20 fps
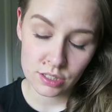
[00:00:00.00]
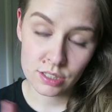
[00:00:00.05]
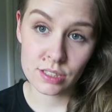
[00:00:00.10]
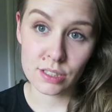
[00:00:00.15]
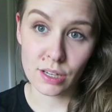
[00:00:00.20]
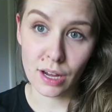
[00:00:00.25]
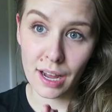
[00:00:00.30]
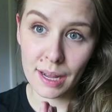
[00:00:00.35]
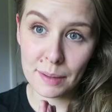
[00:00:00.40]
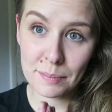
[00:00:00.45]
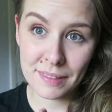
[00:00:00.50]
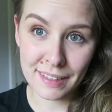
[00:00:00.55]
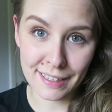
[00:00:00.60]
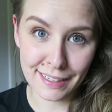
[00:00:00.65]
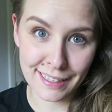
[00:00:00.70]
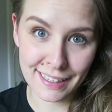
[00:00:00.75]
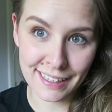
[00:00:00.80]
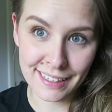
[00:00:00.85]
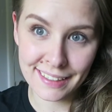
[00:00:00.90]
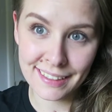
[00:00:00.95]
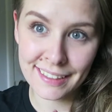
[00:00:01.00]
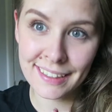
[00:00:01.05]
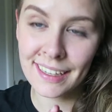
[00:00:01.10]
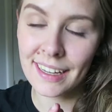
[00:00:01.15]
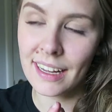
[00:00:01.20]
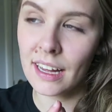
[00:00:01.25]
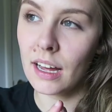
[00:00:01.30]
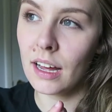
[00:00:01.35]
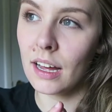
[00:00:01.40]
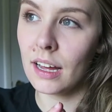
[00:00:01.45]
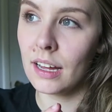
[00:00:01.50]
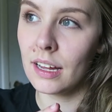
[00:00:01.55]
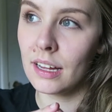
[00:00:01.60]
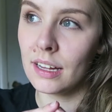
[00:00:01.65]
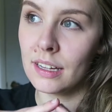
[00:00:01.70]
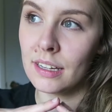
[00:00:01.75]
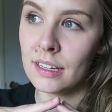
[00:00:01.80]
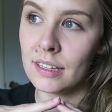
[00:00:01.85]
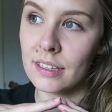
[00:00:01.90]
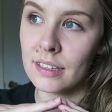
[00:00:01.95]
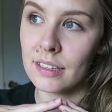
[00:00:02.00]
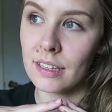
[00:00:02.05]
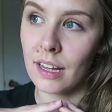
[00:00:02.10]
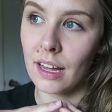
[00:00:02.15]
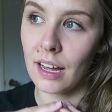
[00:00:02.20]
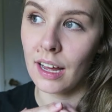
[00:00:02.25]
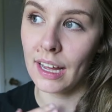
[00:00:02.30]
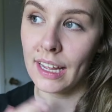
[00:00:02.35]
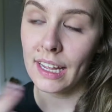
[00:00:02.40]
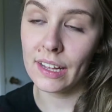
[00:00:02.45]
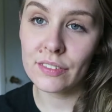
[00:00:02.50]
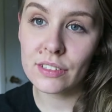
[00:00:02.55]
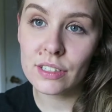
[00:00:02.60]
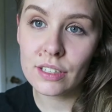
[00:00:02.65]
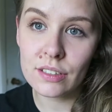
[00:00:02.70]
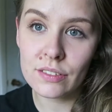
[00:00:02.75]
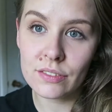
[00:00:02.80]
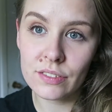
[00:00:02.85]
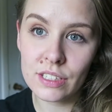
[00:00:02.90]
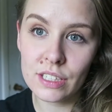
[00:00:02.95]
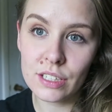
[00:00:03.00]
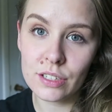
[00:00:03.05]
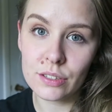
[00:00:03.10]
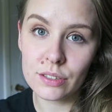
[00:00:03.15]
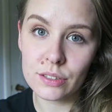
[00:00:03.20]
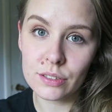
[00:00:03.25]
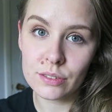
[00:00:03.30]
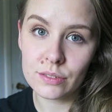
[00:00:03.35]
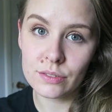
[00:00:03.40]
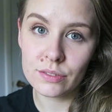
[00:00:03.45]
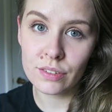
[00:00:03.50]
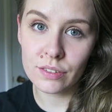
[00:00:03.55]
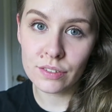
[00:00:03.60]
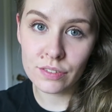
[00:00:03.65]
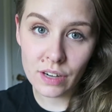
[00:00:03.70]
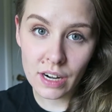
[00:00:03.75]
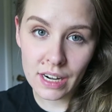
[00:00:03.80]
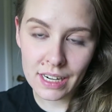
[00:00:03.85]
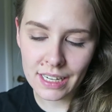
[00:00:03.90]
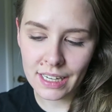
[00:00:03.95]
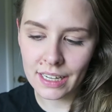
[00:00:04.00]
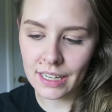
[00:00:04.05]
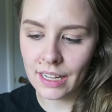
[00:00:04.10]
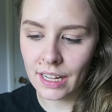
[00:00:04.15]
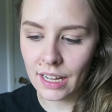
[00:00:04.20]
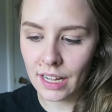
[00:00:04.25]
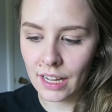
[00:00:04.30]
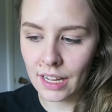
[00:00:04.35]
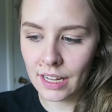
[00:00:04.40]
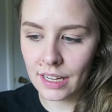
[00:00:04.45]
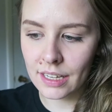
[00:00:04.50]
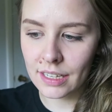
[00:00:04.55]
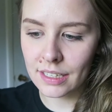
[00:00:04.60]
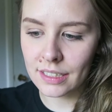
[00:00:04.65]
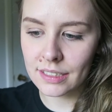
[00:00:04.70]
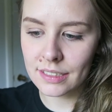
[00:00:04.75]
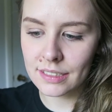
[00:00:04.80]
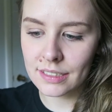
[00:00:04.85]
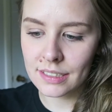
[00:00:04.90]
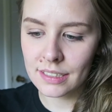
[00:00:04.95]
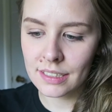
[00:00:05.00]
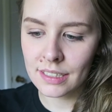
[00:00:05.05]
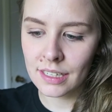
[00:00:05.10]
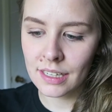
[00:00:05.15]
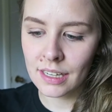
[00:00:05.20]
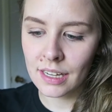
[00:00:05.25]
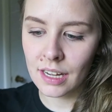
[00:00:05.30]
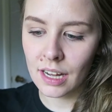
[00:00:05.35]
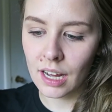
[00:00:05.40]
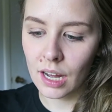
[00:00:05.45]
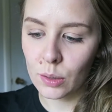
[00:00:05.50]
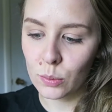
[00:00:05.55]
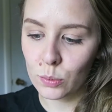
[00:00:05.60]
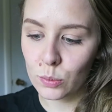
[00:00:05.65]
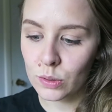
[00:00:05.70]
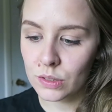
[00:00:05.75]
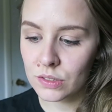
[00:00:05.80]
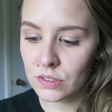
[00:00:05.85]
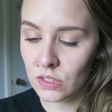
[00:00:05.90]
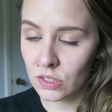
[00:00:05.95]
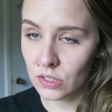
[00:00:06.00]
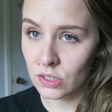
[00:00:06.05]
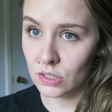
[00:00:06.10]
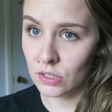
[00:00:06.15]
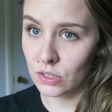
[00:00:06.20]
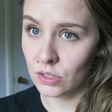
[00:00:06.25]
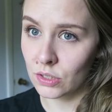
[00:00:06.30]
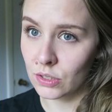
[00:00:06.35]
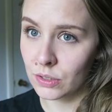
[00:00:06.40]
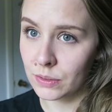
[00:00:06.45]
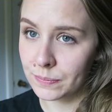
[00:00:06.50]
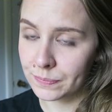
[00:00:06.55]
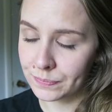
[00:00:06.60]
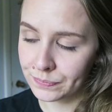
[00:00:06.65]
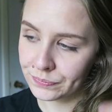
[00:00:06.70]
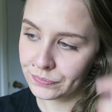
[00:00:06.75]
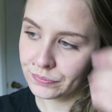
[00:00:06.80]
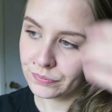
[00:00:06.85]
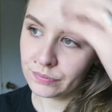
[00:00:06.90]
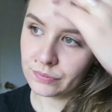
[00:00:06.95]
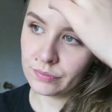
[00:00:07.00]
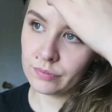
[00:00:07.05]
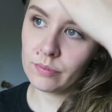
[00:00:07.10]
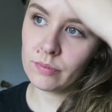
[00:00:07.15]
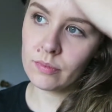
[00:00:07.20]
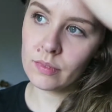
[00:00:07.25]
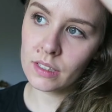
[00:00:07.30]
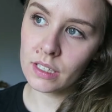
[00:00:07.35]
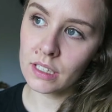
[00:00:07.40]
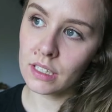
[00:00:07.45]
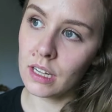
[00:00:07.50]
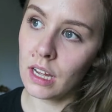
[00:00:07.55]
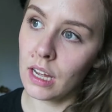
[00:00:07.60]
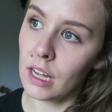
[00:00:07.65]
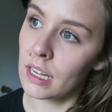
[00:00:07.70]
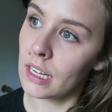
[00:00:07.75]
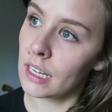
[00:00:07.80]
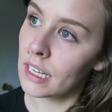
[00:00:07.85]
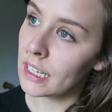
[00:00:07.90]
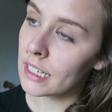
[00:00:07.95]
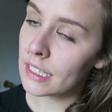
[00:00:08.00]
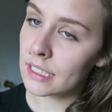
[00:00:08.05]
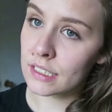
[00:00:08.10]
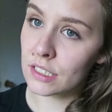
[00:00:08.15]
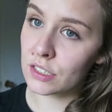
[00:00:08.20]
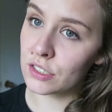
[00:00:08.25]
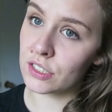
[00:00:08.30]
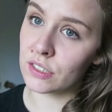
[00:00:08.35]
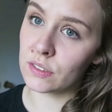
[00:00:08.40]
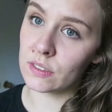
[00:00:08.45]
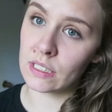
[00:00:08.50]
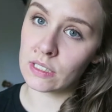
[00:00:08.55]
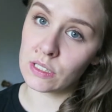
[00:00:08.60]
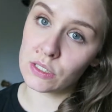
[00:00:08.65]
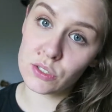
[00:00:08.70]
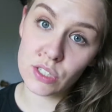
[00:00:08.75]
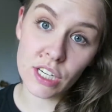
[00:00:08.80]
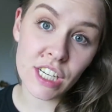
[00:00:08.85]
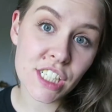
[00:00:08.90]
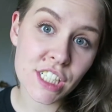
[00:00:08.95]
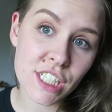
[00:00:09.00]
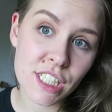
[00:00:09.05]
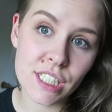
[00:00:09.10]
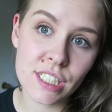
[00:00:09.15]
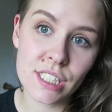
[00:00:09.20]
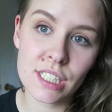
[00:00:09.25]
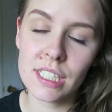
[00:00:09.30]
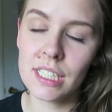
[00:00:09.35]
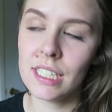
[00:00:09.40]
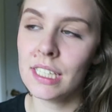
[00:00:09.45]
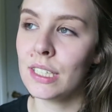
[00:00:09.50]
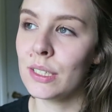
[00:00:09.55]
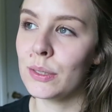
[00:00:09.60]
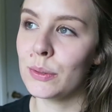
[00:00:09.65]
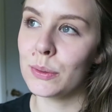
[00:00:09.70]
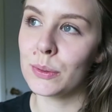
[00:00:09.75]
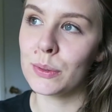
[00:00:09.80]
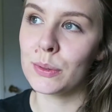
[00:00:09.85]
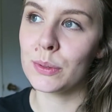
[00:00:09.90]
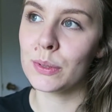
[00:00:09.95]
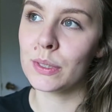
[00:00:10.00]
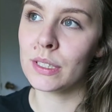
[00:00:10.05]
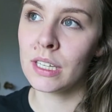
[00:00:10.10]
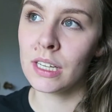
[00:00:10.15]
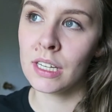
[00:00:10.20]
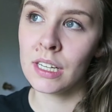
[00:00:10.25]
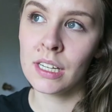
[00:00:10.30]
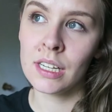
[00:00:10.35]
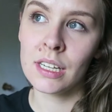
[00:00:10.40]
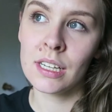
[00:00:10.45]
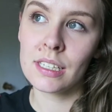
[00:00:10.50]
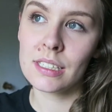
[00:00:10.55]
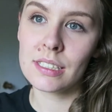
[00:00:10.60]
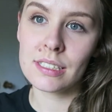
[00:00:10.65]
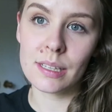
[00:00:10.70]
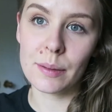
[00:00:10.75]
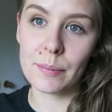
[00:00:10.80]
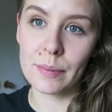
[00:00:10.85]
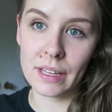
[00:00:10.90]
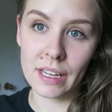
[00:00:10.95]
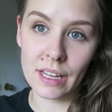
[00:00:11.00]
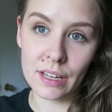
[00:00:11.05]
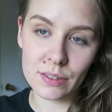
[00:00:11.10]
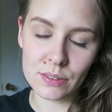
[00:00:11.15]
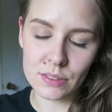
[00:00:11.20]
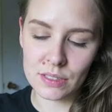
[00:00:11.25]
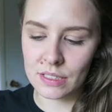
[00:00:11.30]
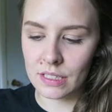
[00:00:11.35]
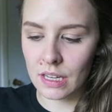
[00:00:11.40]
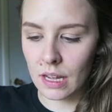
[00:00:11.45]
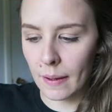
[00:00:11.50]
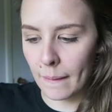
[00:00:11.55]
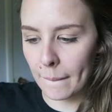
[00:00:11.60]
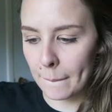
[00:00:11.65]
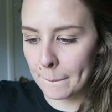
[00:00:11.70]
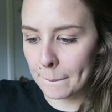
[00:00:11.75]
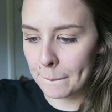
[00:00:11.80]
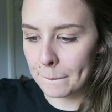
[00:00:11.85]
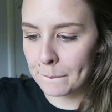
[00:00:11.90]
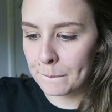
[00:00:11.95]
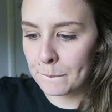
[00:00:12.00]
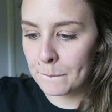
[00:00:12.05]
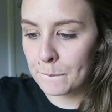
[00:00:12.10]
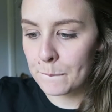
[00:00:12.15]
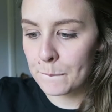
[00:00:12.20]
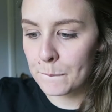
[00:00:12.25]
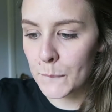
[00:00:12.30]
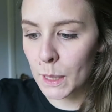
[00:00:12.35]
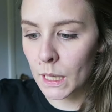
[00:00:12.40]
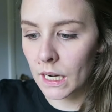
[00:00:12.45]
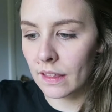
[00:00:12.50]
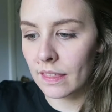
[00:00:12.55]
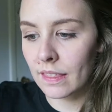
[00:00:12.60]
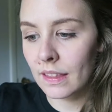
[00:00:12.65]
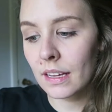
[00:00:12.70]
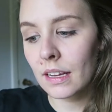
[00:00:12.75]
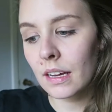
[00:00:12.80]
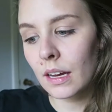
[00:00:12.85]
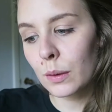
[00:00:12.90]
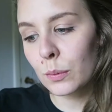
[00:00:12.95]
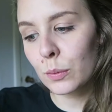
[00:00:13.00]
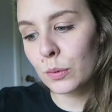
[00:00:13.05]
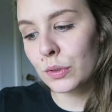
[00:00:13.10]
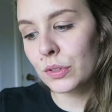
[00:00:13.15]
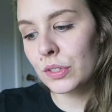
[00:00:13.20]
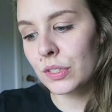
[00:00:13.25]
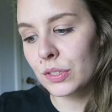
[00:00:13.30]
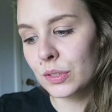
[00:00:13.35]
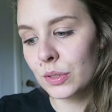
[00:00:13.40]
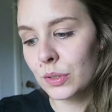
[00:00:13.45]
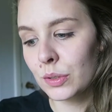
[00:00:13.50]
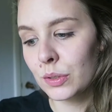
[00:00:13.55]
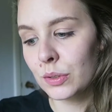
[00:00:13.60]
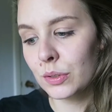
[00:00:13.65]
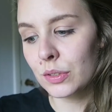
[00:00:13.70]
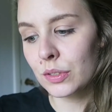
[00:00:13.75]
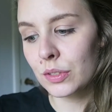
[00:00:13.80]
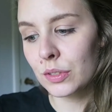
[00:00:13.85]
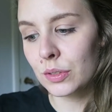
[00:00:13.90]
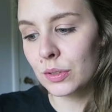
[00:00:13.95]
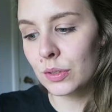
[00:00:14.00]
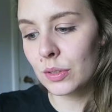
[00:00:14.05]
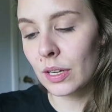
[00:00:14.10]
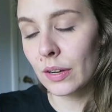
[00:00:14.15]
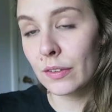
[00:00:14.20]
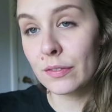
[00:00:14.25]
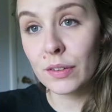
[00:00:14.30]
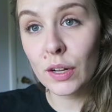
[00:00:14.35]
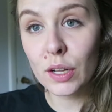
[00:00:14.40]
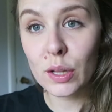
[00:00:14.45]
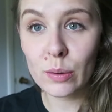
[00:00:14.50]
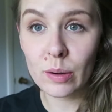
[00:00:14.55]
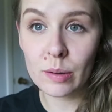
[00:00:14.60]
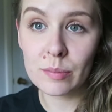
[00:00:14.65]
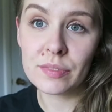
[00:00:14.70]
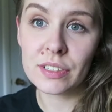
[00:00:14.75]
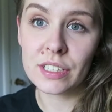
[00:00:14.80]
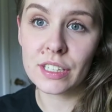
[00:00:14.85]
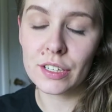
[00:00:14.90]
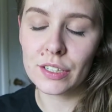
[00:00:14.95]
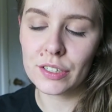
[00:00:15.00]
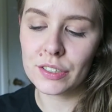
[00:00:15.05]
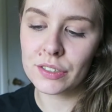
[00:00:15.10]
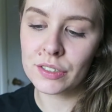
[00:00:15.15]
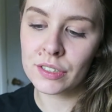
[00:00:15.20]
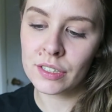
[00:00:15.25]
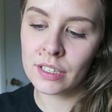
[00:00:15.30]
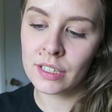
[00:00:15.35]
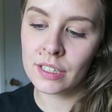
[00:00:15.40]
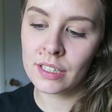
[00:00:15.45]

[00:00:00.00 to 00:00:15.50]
So I'm thinking I have another video for Friday and I was gonna do a digital illustration or something else, but I think I want to do a follow-up video